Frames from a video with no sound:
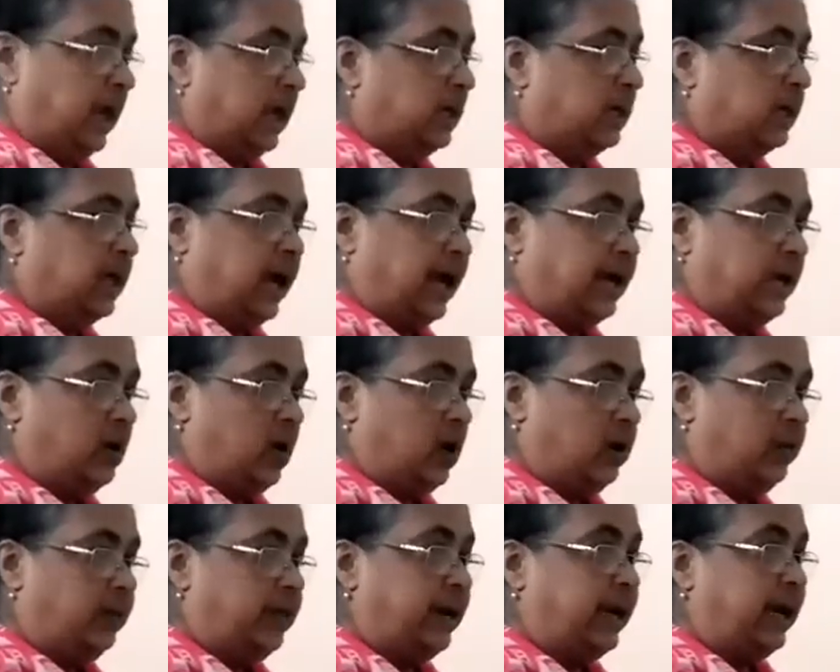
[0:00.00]
it
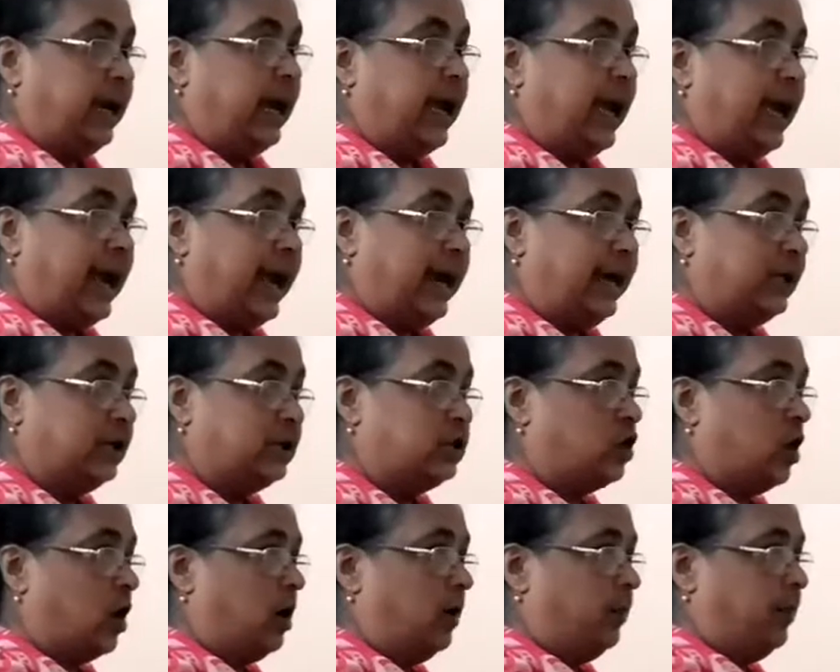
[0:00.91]
cannot be
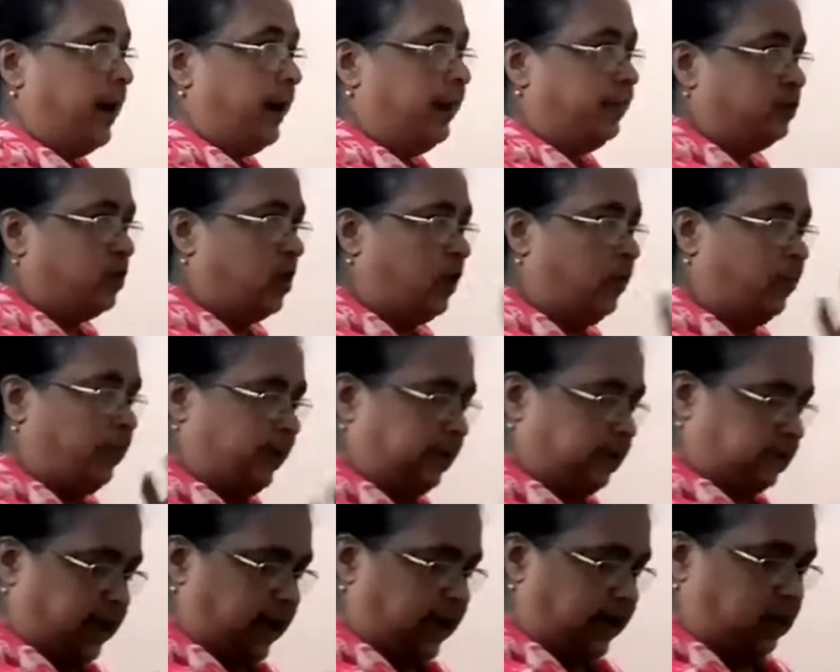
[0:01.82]
adsorbed. Adsorb
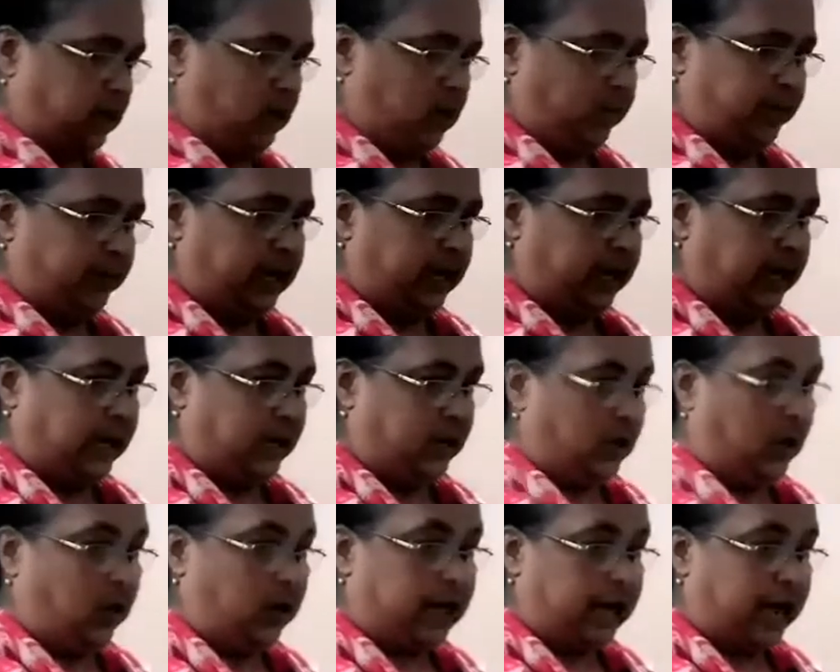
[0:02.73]
means cannot be taken,
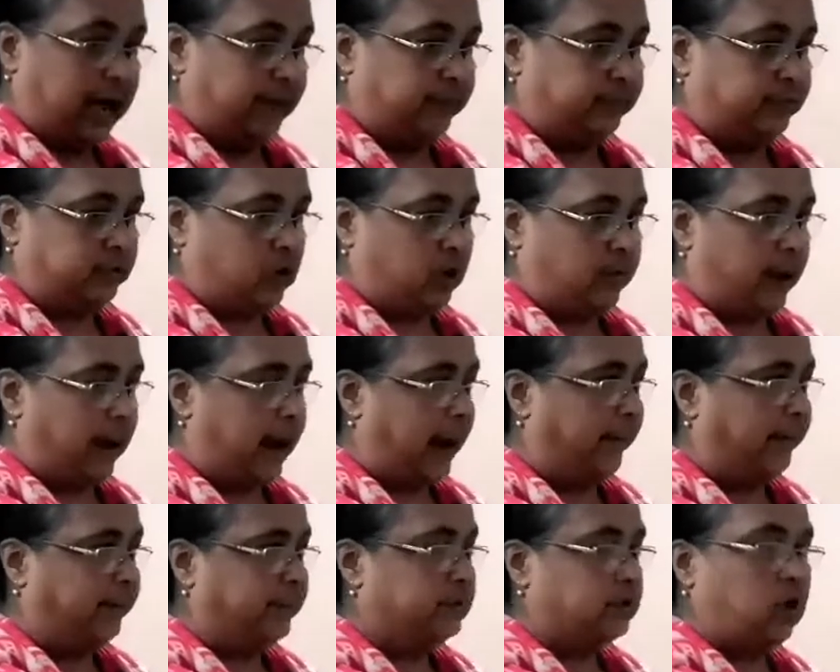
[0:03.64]
not absorb.
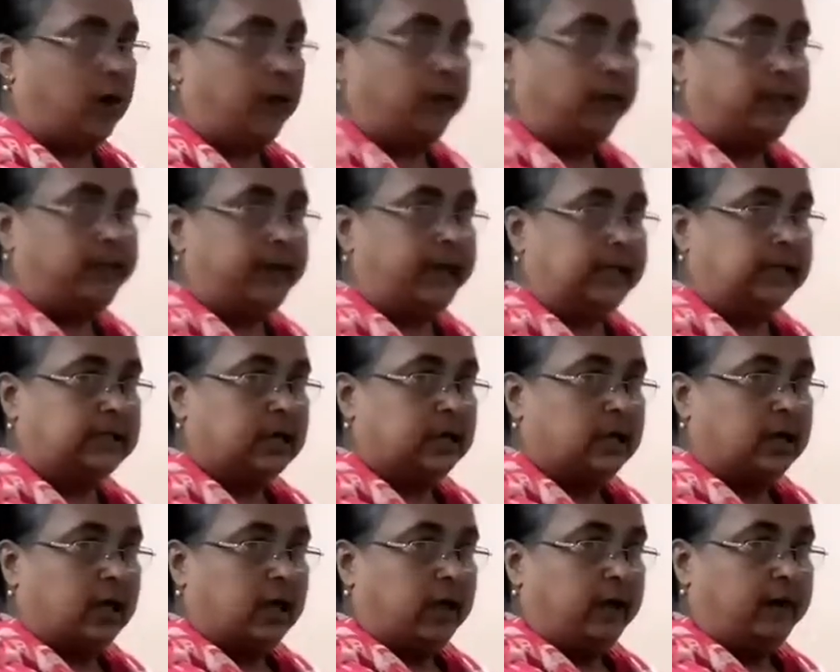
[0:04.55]
Absorb means
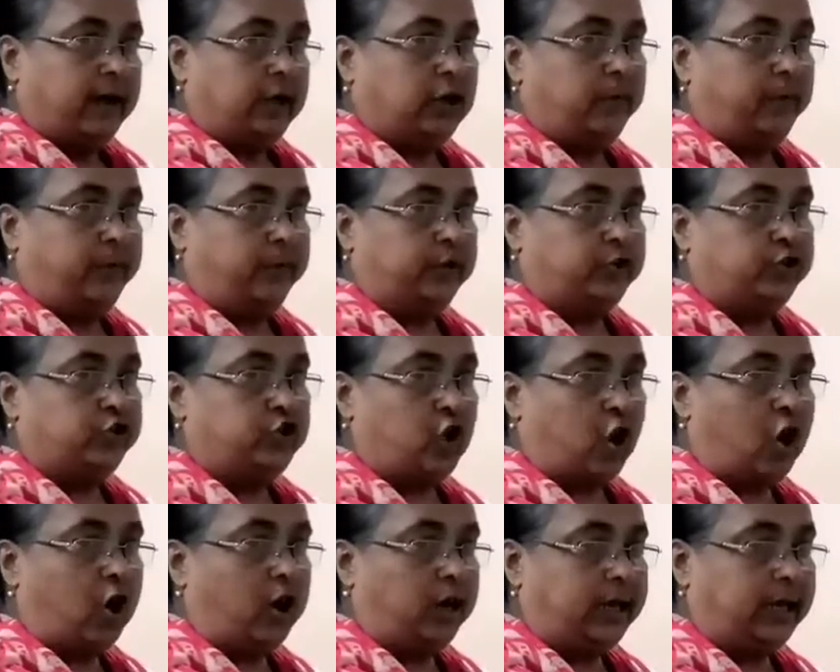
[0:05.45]
when you put
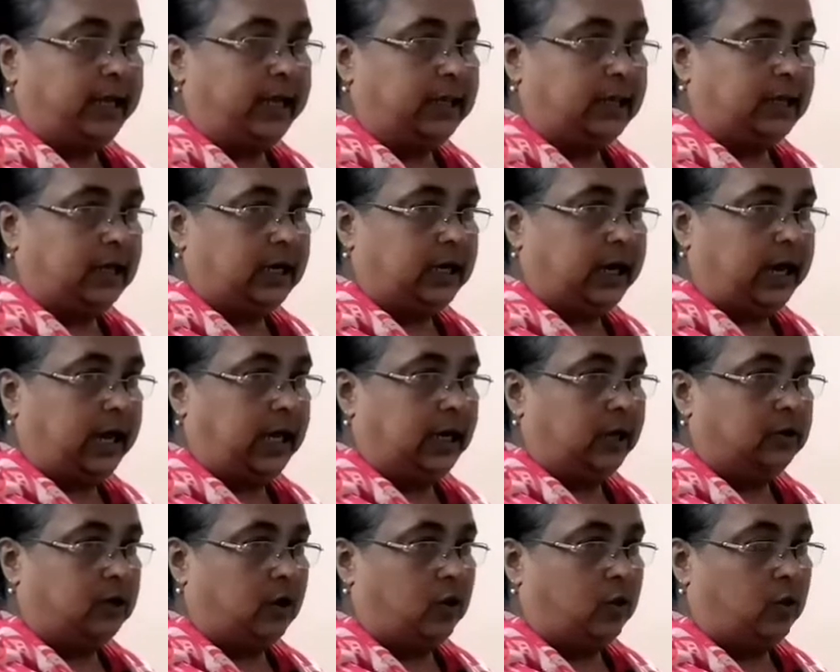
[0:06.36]
chalk in the
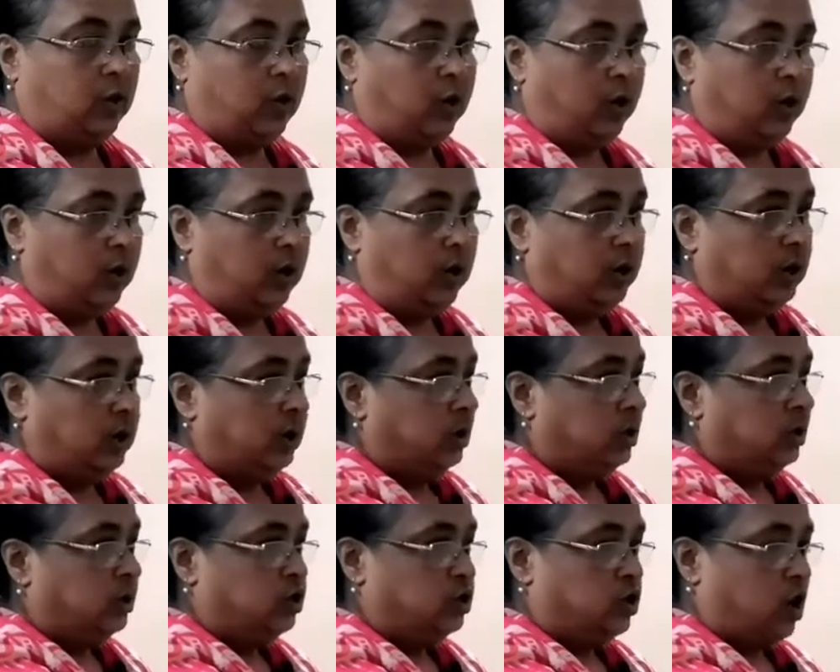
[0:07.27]
ink, the whole
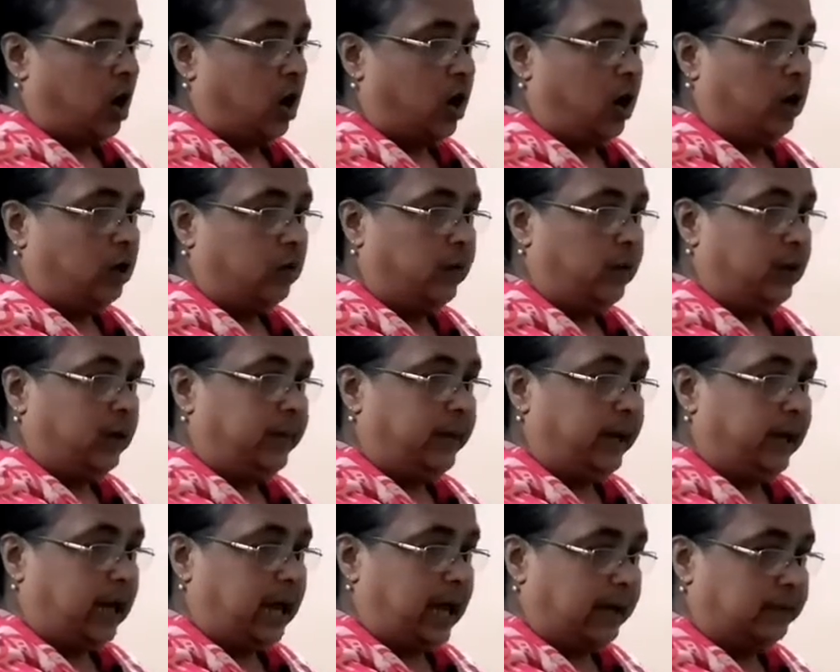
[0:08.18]
chalk will
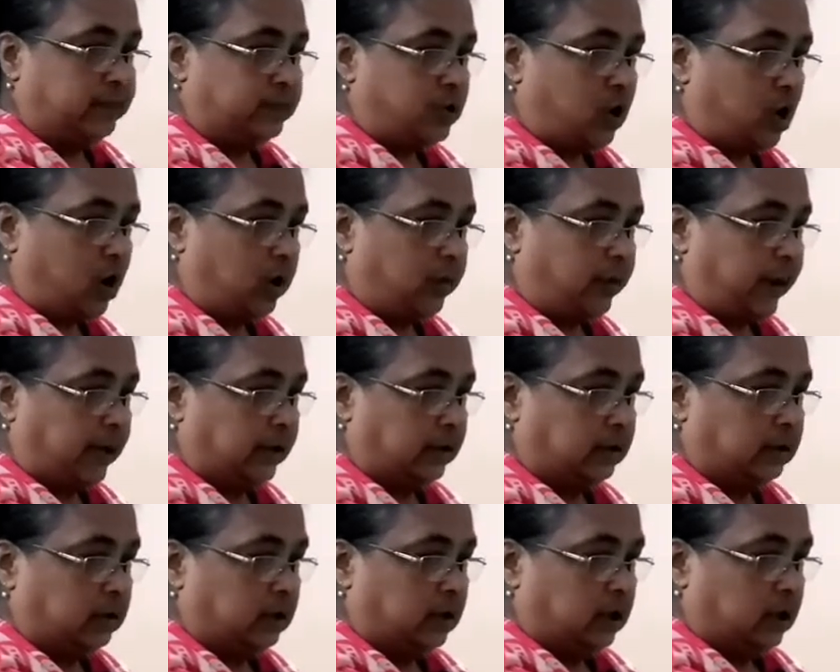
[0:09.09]
be
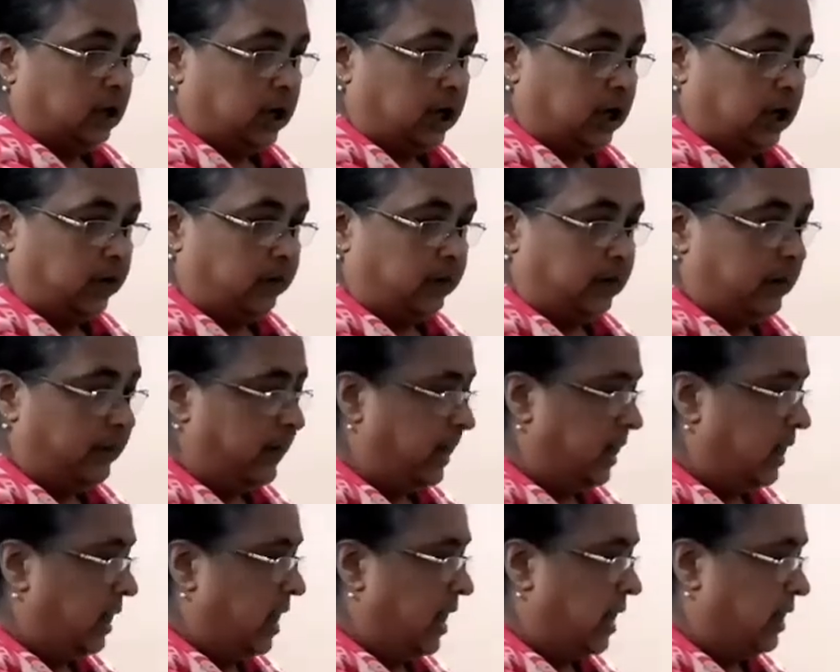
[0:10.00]
absorbing. It will
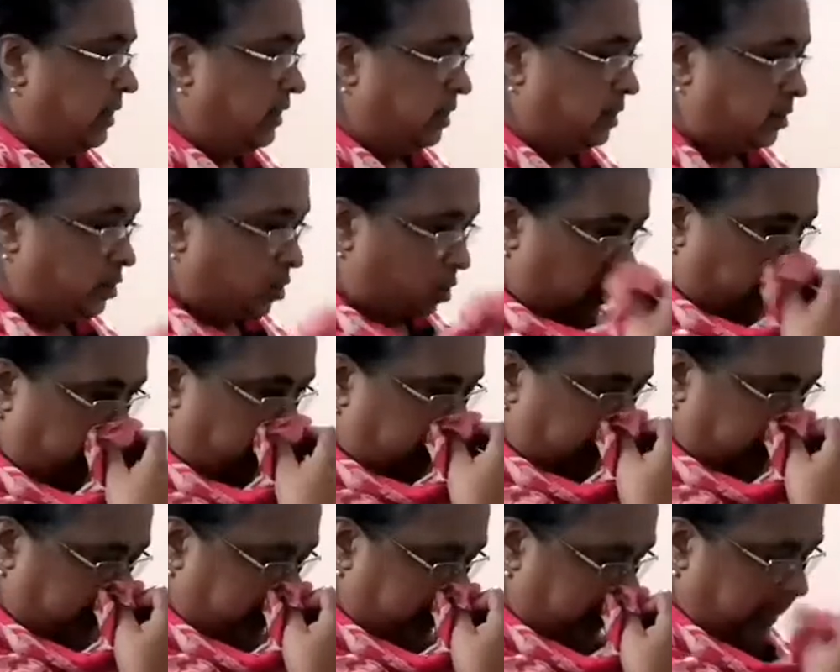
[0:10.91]
be
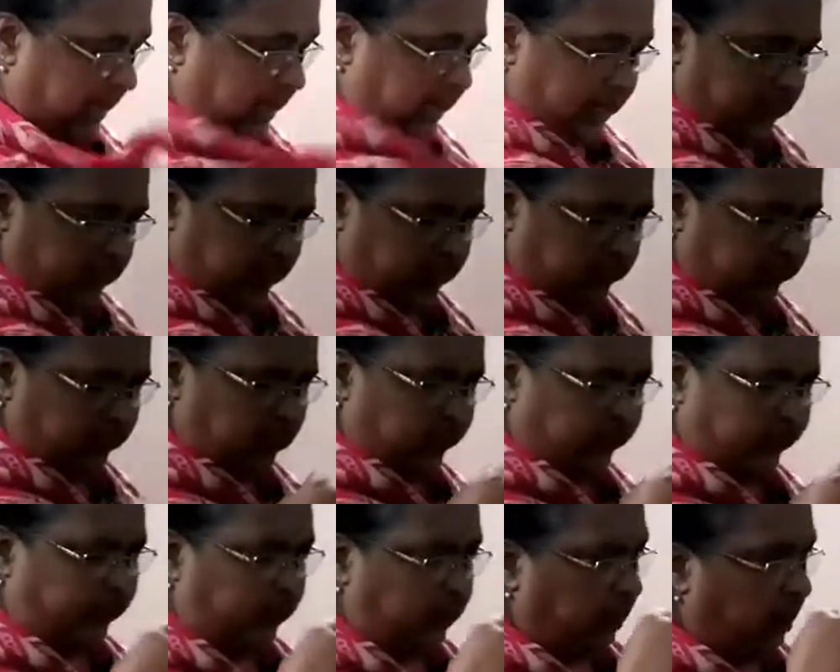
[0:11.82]
undergoing, it will
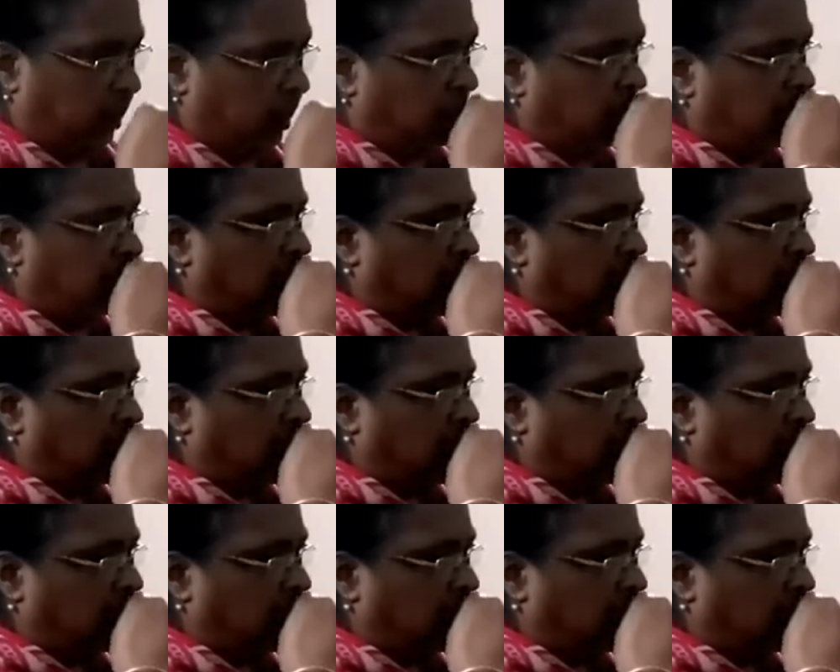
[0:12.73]
be